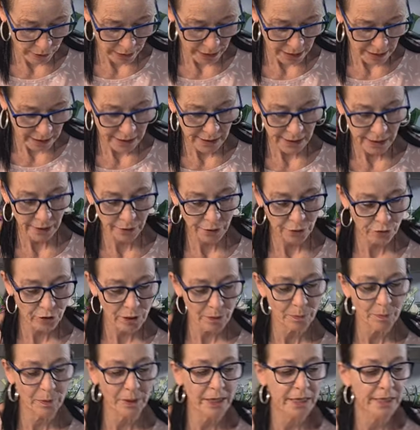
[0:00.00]
wheat,
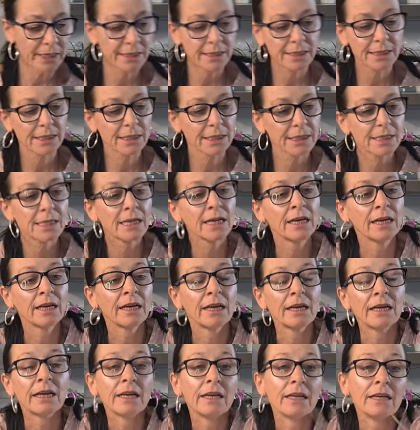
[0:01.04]
three pieces
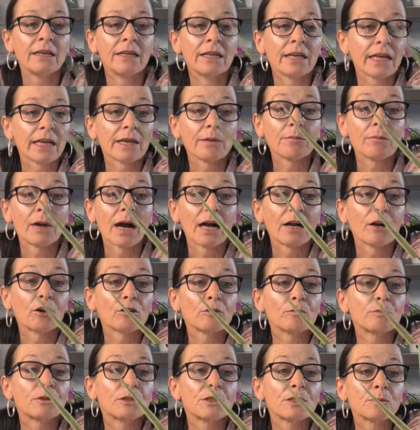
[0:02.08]
in my
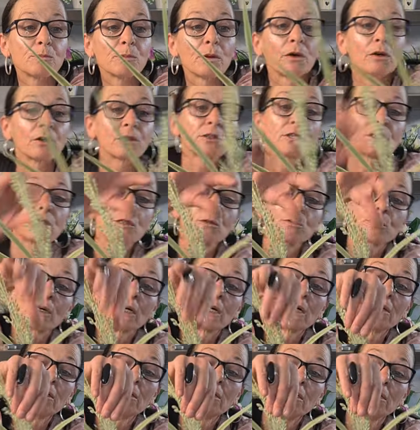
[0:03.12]
oddments box as
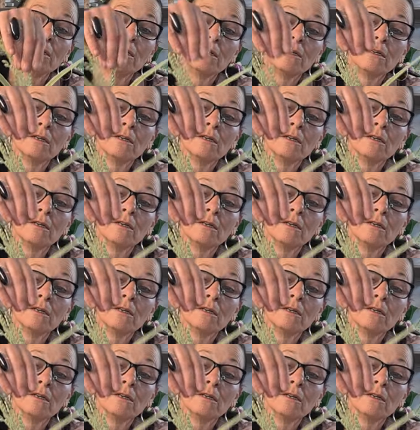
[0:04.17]
well.